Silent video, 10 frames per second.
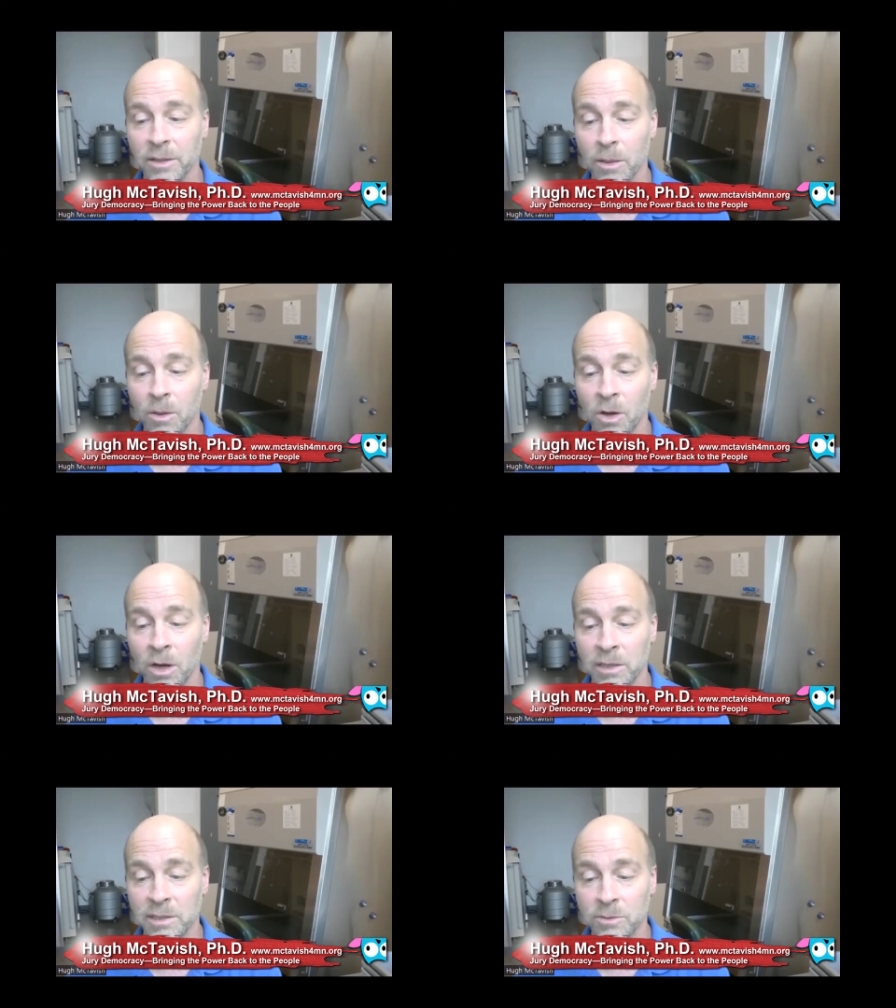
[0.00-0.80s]

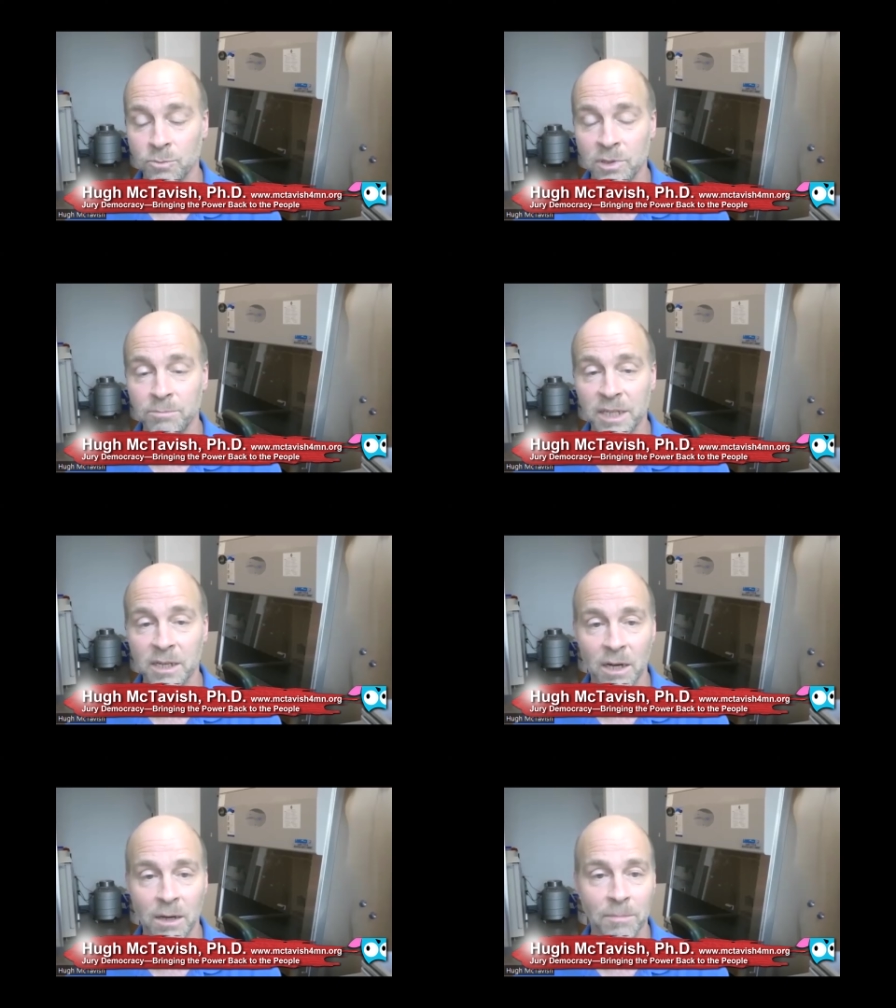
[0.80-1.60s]
laws would
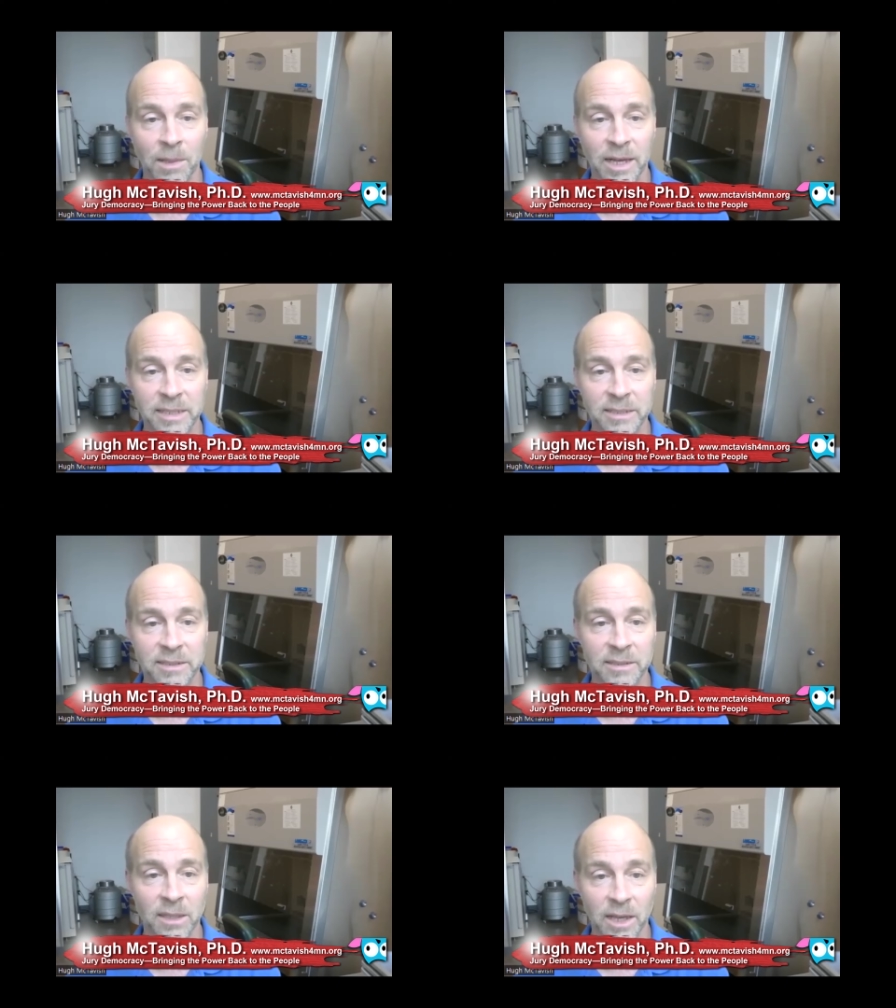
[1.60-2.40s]
become
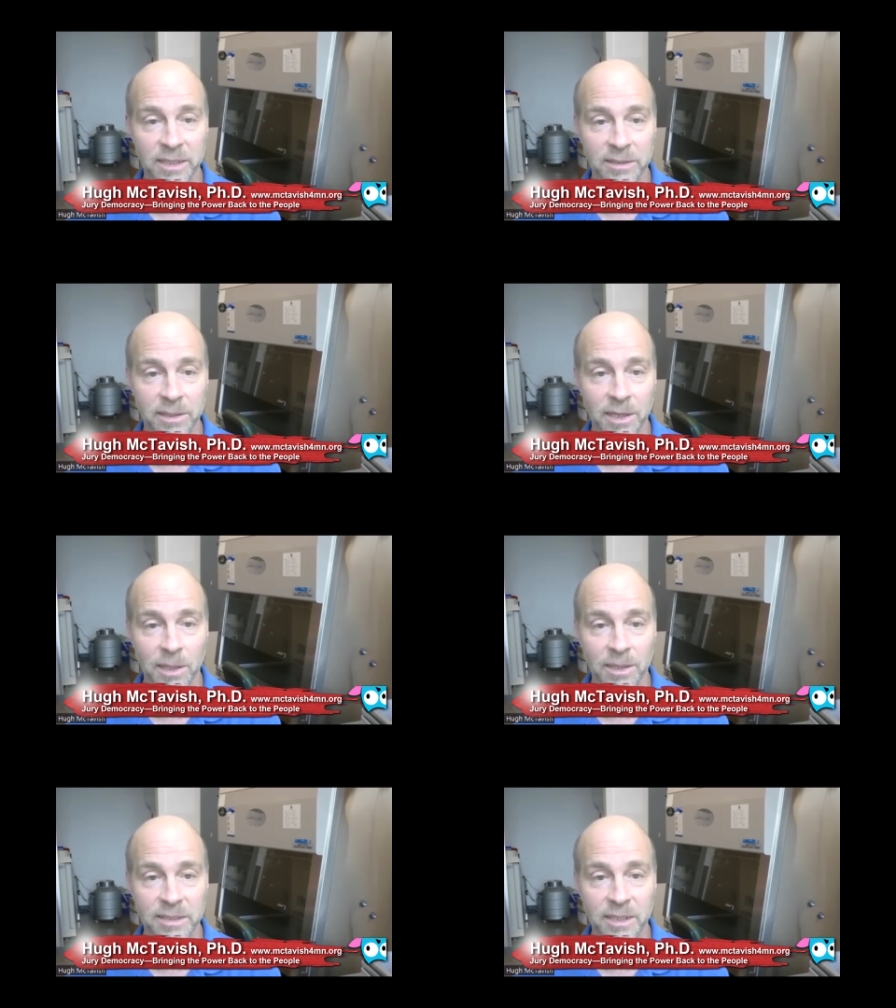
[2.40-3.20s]
less less
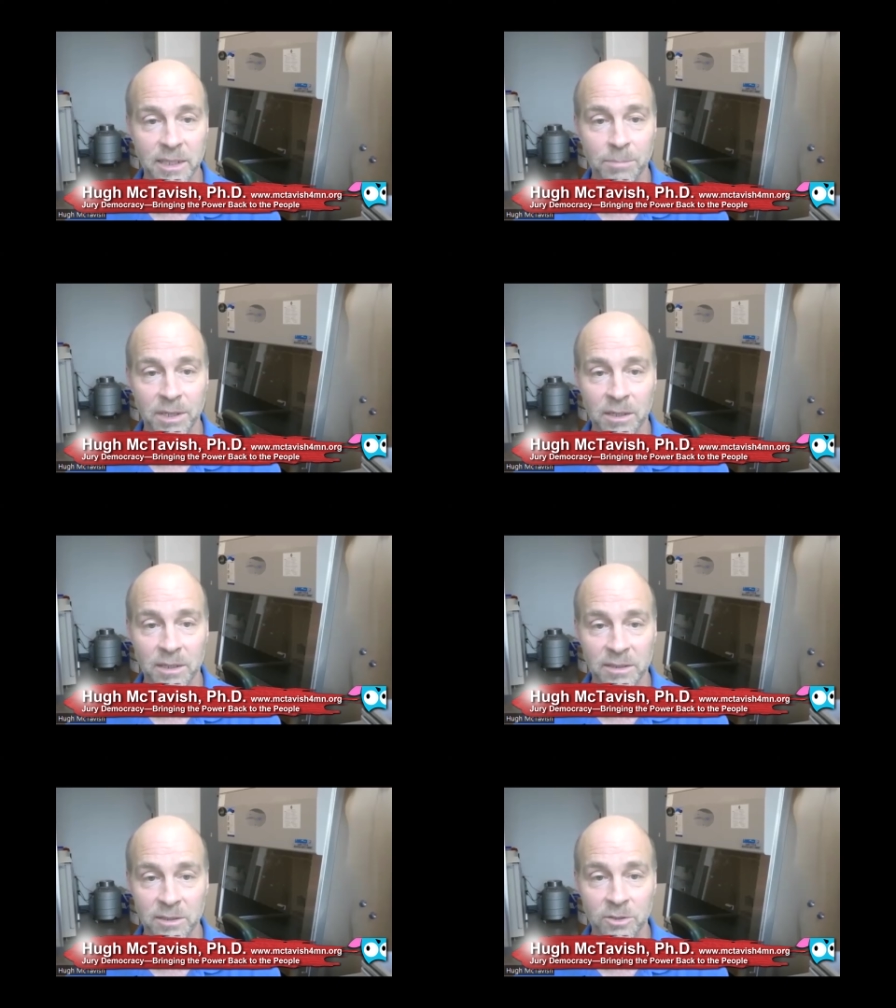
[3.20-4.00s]
legalistic
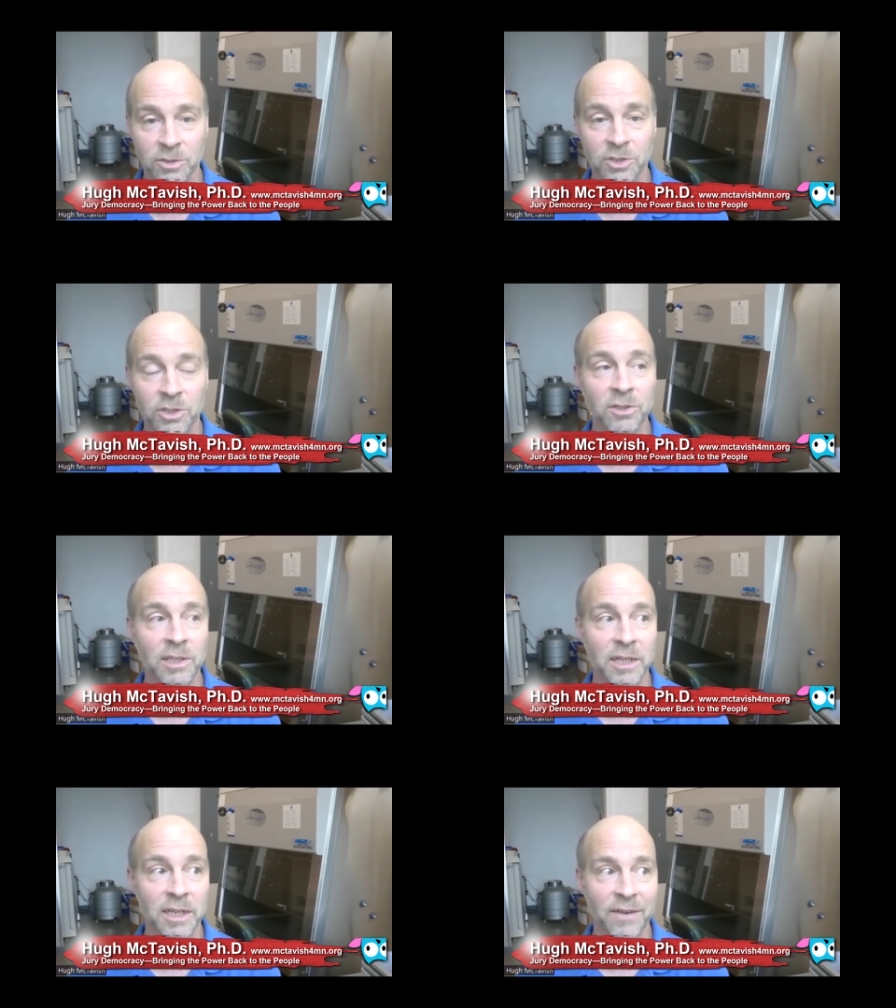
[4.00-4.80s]
because you're
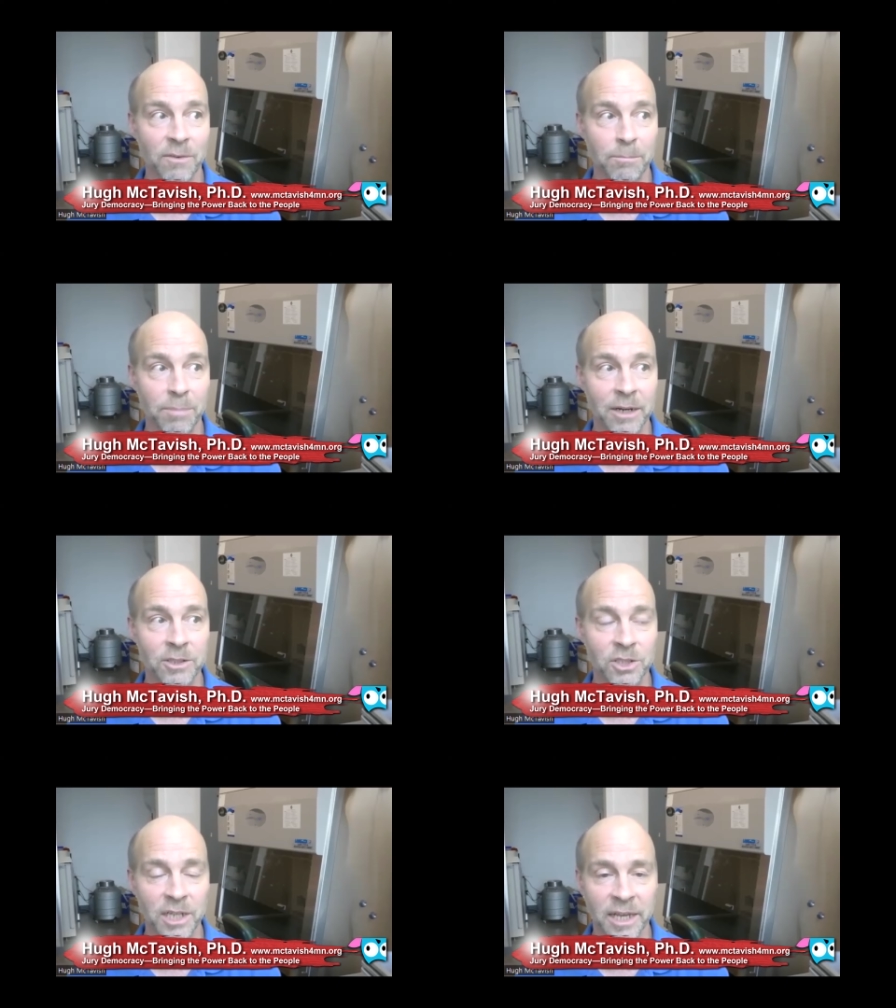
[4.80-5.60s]
certainly going to have a better
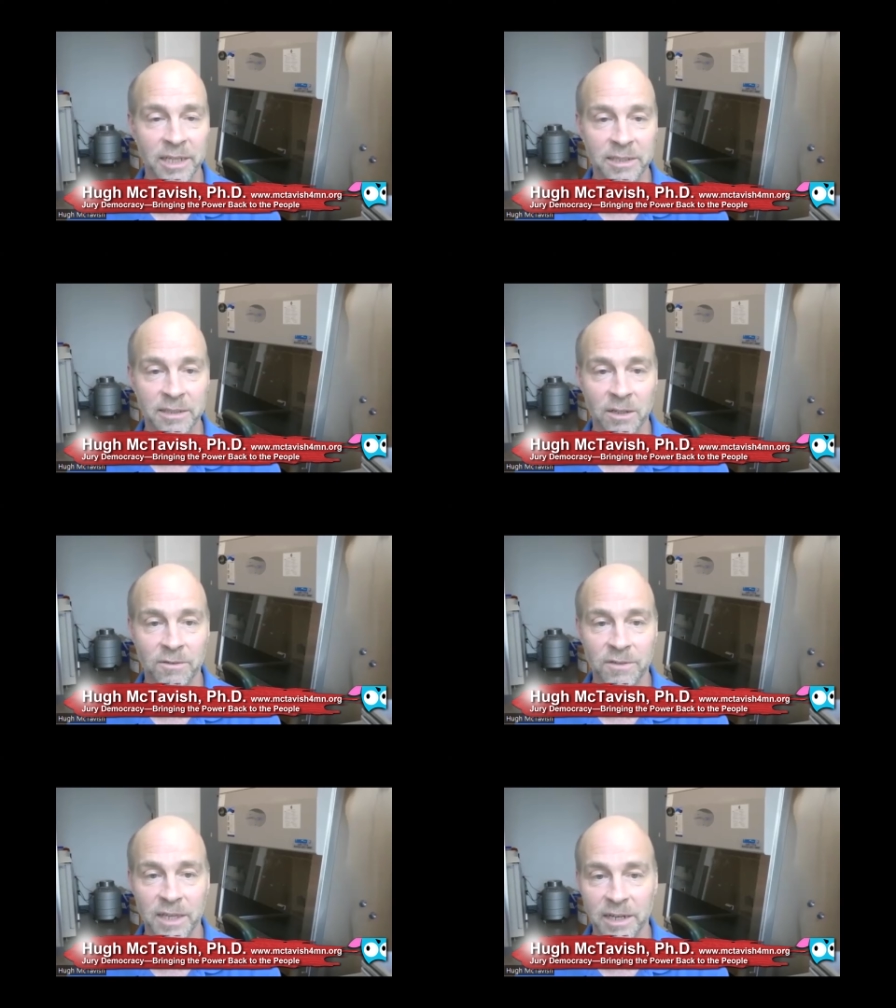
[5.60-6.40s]
chance
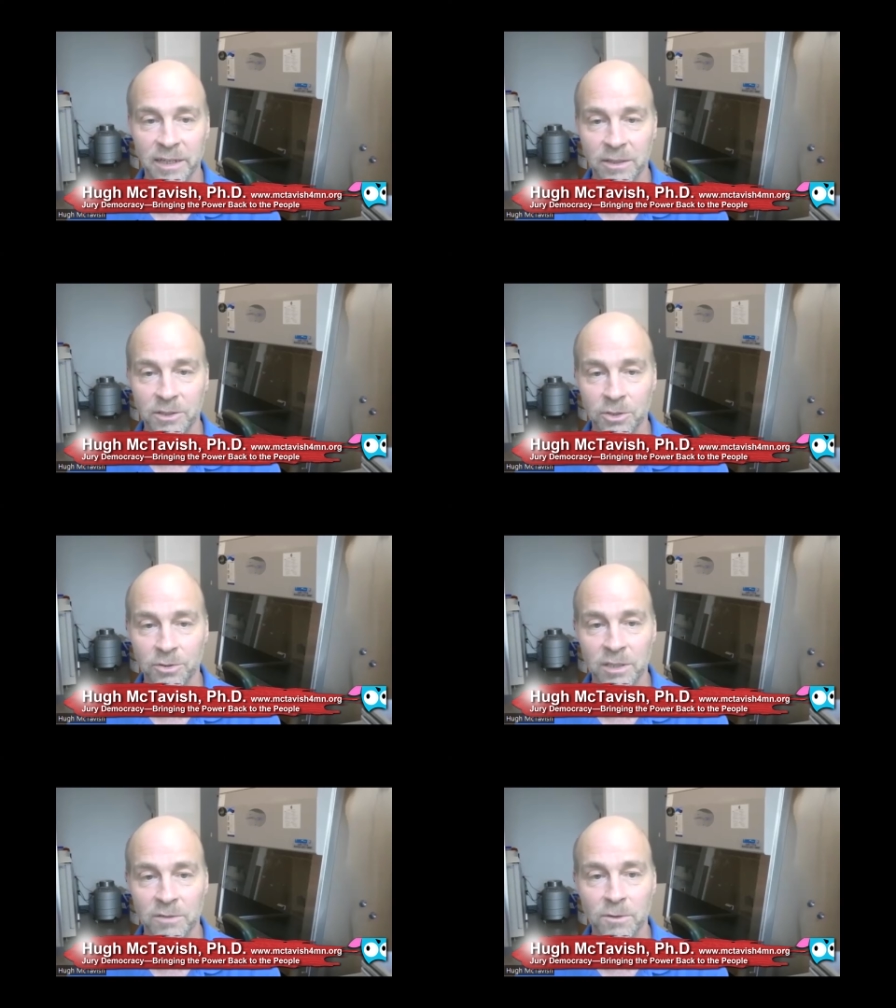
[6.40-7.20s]
of getting the
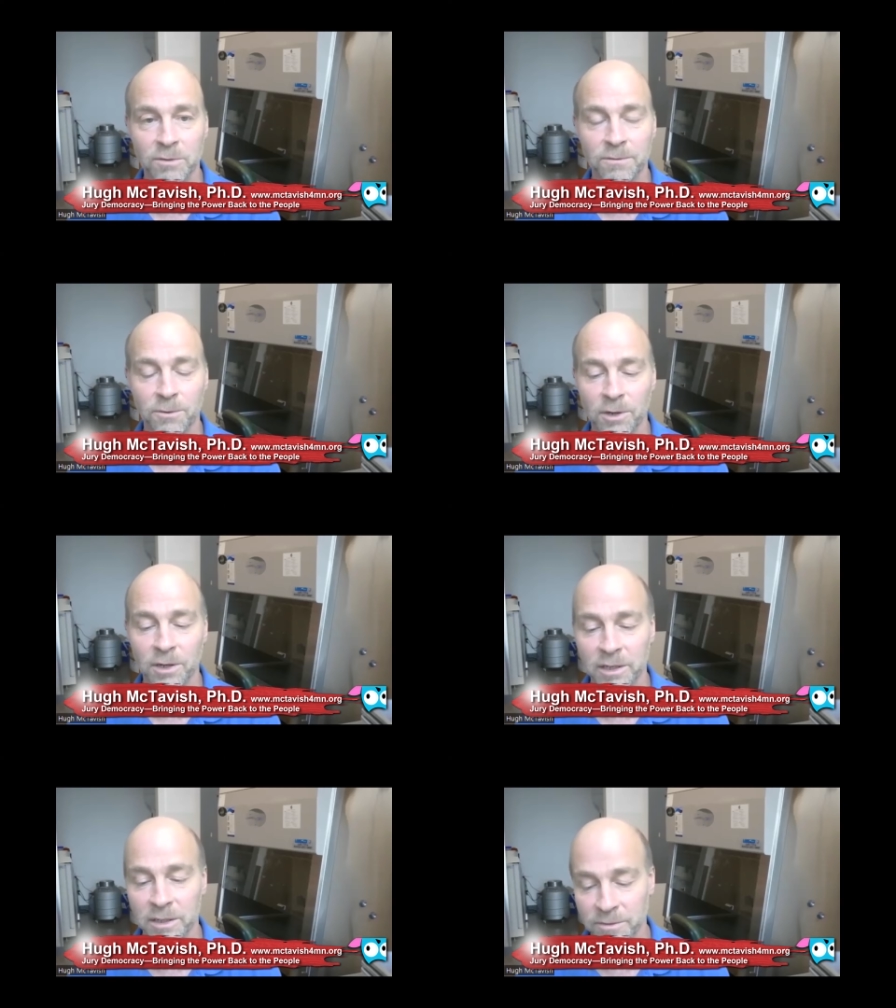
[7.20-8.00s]
jury to vote
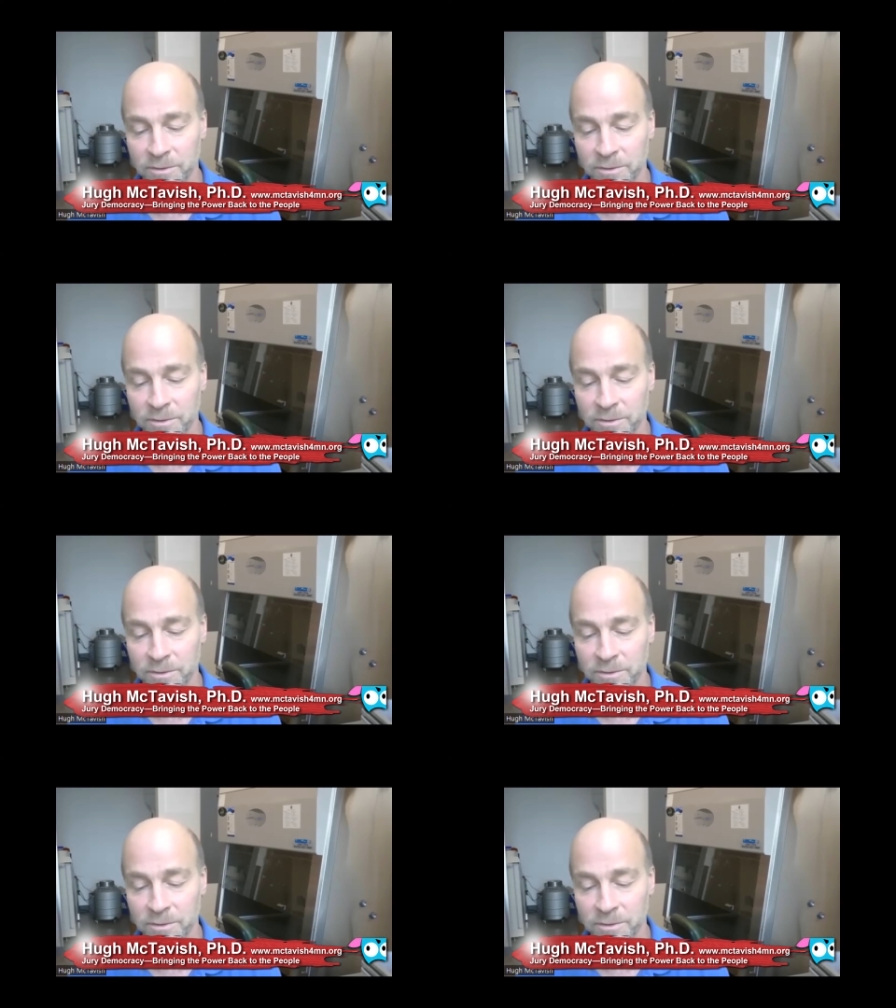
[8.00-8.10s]
for